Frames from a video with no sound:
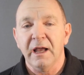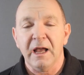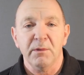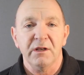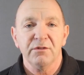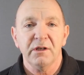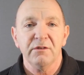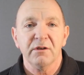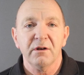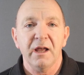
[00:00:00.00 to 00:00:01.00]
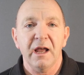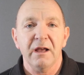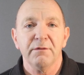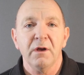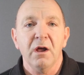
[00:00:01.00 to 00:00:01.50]
How many seats can I
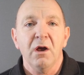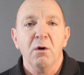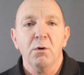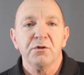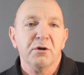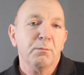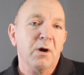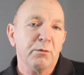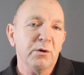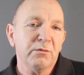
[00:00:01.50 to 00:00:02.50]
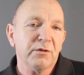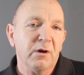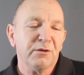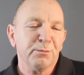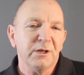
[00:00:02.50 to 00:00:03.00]
have? What should my room
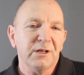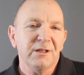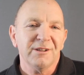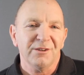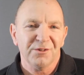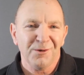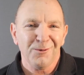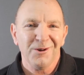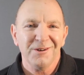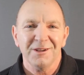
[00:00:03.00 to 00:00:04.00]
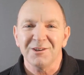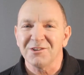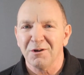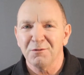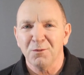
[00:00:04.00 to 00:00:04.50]
size be? And so on and
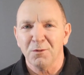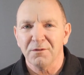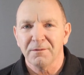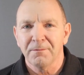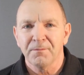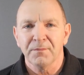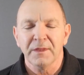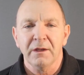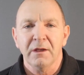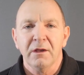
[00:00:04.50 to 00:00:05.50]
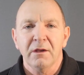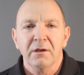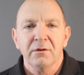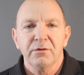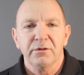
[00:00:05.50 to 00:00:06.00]
so forth.
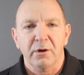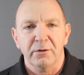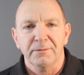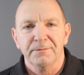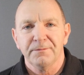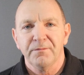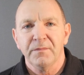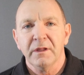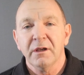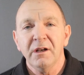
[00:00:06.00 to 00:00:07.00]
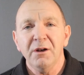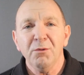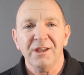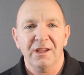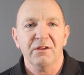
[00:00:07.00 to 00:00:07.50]
So, can
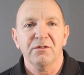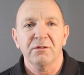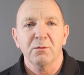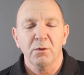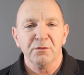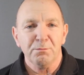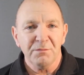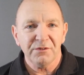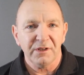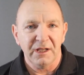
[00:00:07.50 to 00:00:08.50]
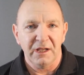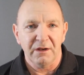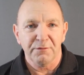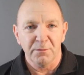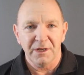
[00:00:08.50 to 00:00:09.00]
anyone guess what's missing here
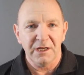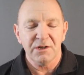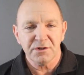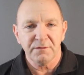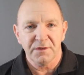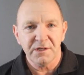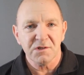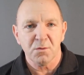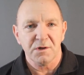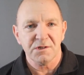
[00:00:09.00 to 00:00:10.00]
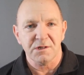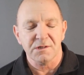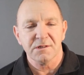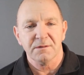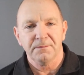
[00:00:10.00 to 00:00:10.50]
from each of these
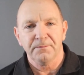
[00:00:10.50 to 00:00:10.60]
questions?